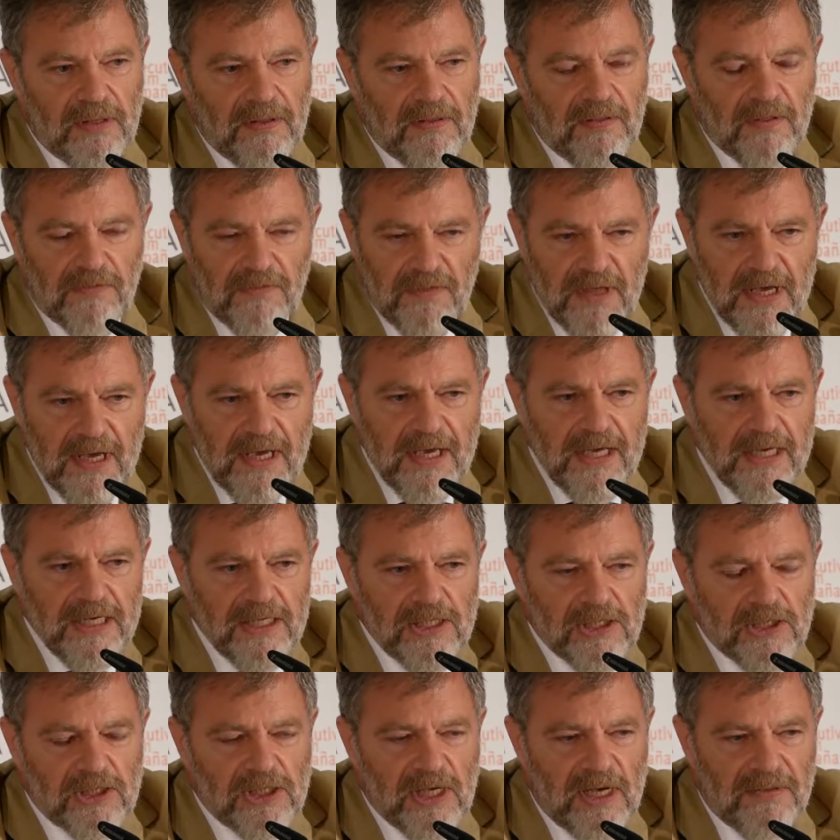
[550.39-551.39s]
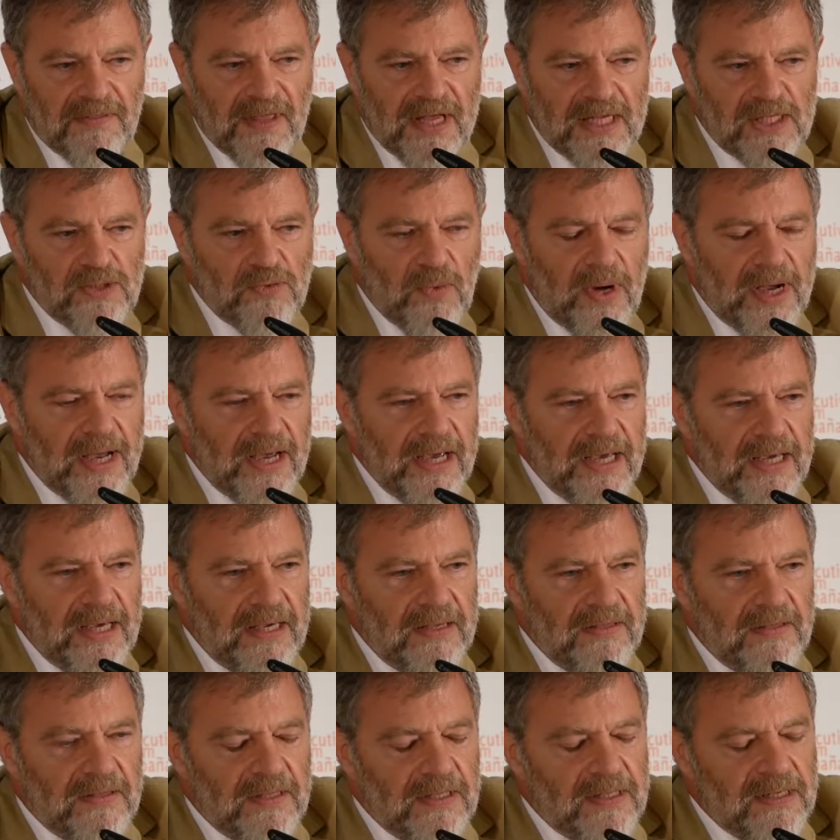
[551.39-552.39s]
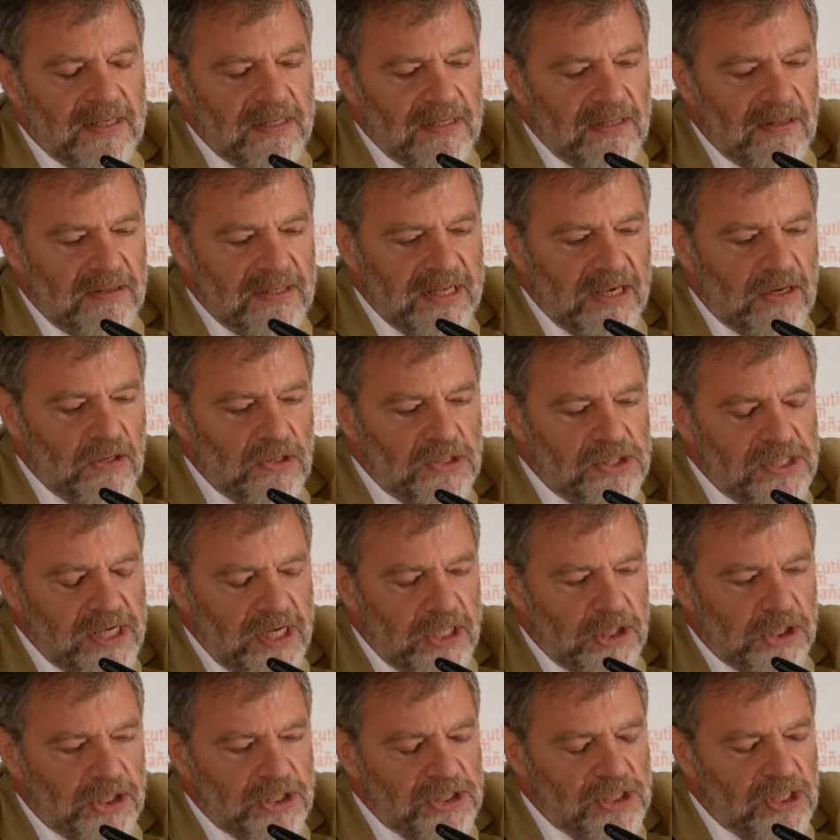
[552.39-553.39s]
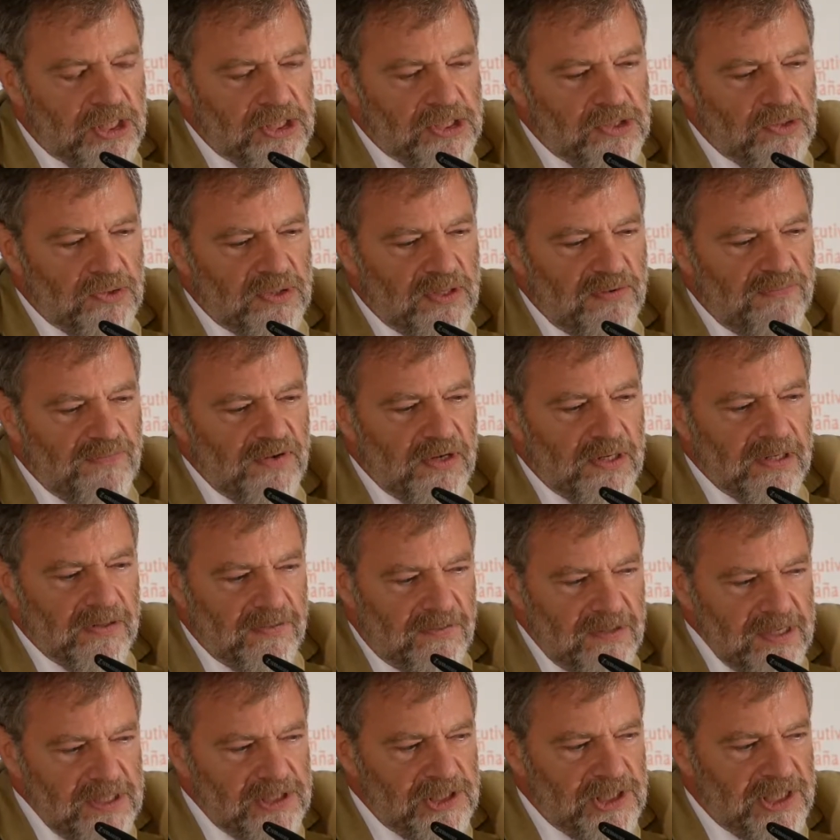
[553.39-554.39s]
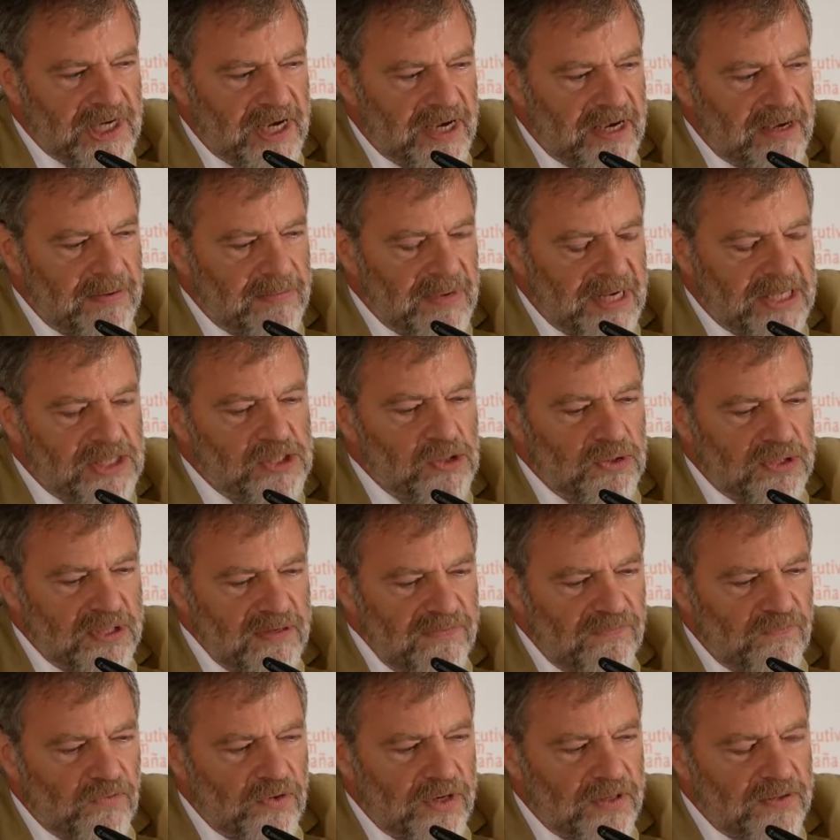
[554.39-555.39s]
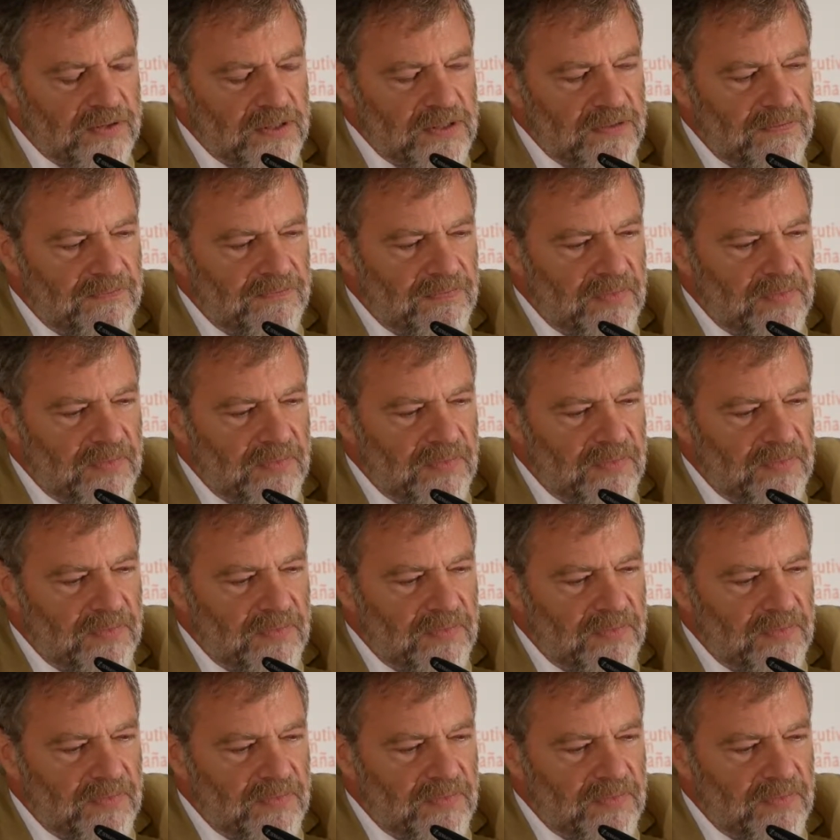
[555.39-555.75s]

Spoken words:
The thing is, and that's why the negotiations are so difficult this time and so different,